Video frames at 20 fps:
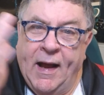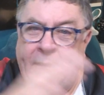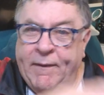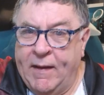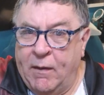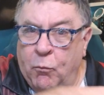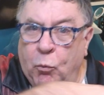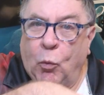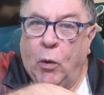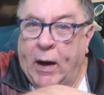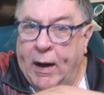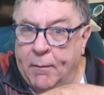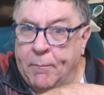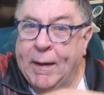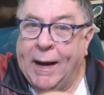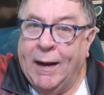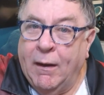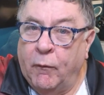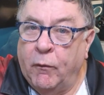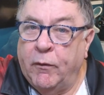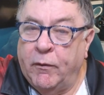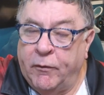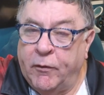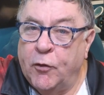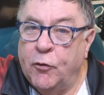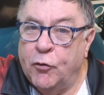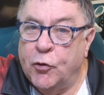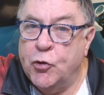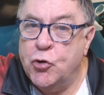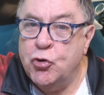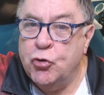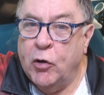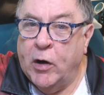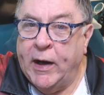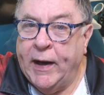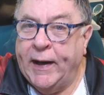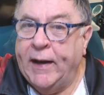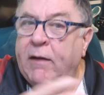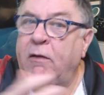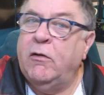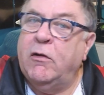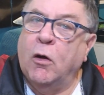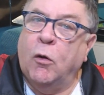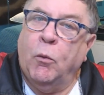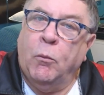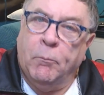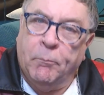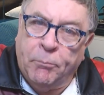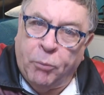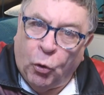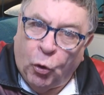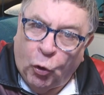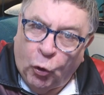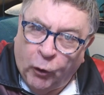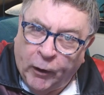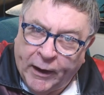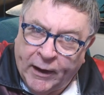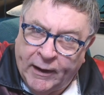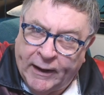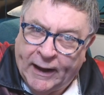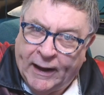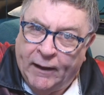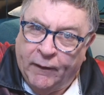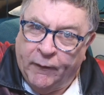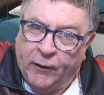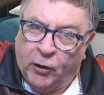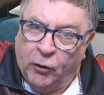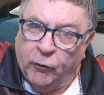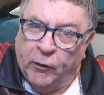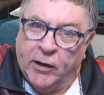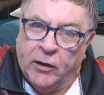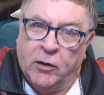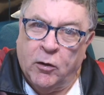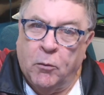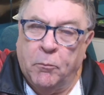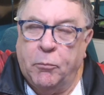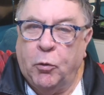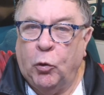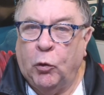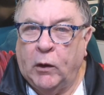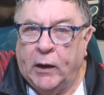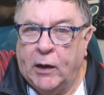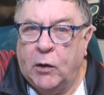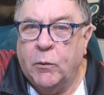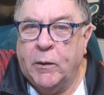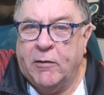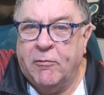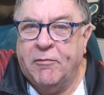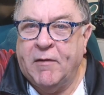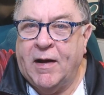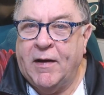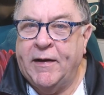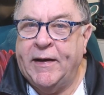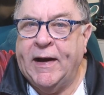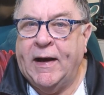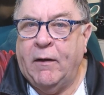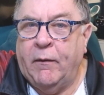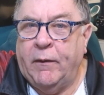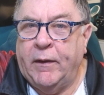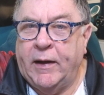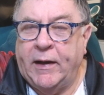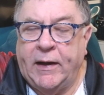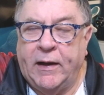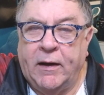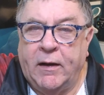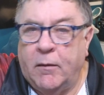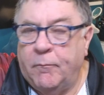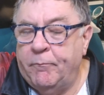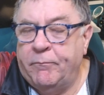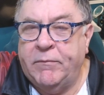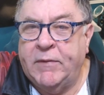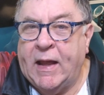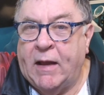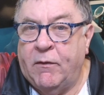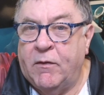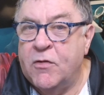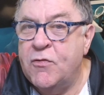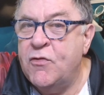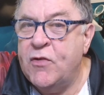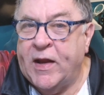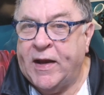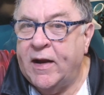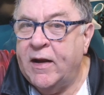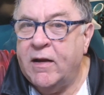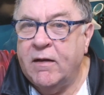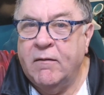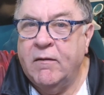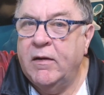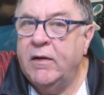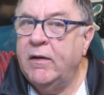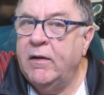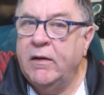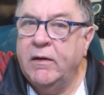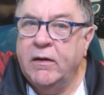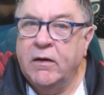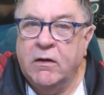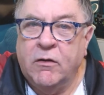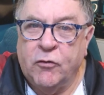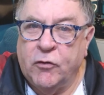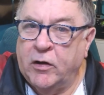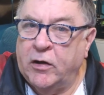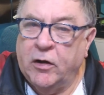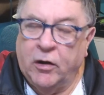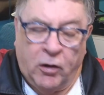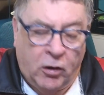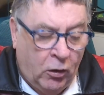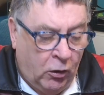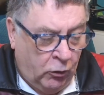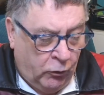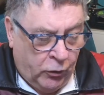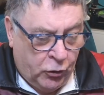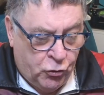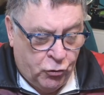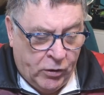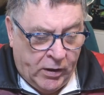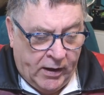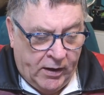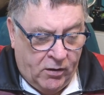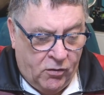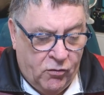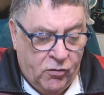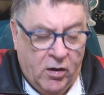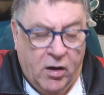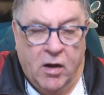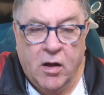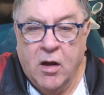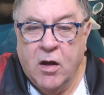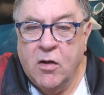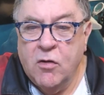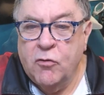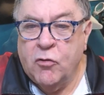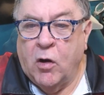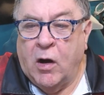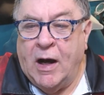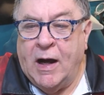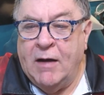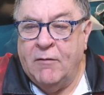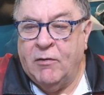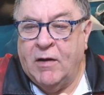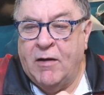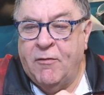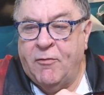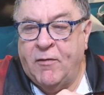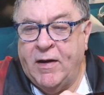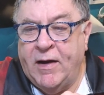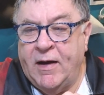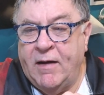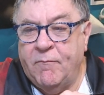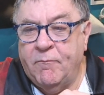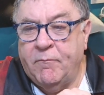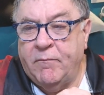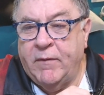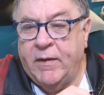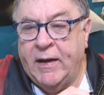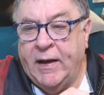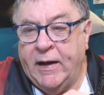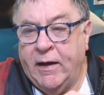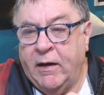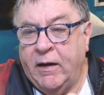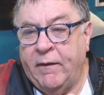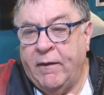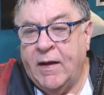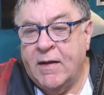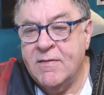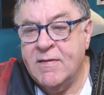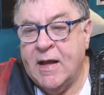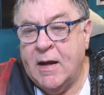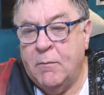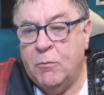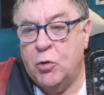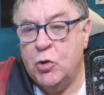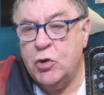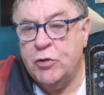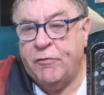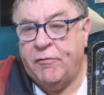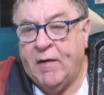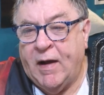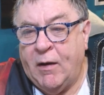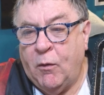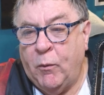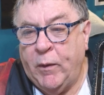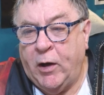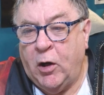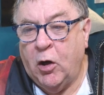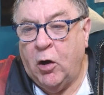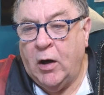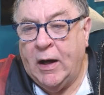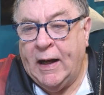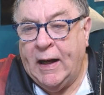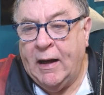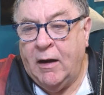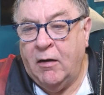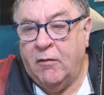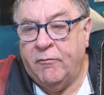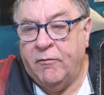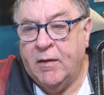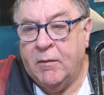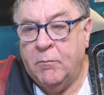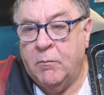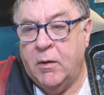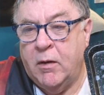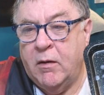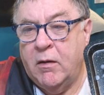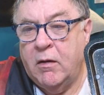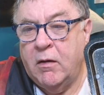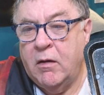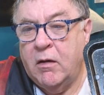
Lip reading: and then wipe out the tray. Don't pour it down the grid. Don't pour liquid fat down the sink, because it can clog the drains. So I've left it here, and that's how much fat we got out of them